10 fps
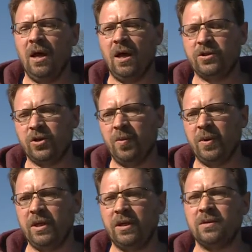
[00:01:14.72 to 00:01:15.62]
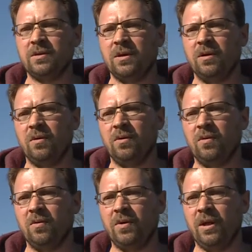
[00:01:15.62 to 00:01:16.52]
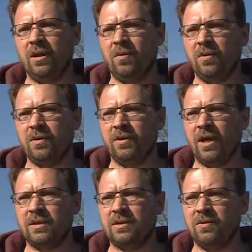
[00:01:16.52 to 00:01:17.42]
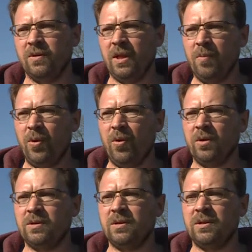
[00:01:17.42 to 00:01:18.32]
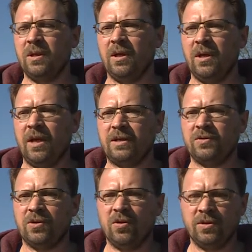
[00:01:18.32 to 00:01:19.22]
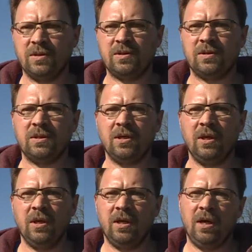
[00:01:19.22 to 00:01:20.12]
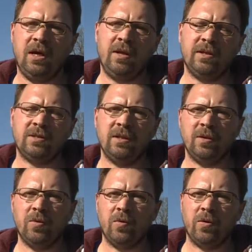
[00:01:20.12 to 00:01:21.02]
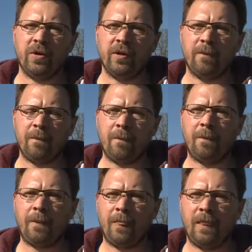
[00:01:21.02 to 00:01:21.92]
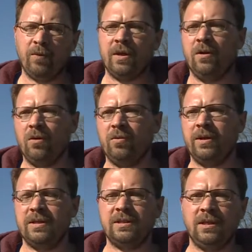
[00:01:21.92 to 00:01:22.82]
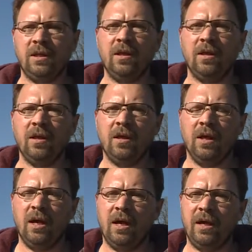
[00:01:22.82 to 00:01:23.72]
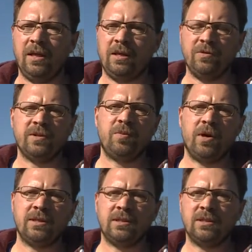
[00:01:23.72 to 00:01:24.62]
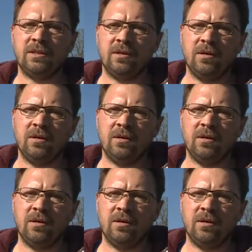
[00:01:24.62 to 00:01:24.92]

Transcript: Germany. So, in regards to the import, the extra costs, that's a little bit worrying. And we can already see the increased prices.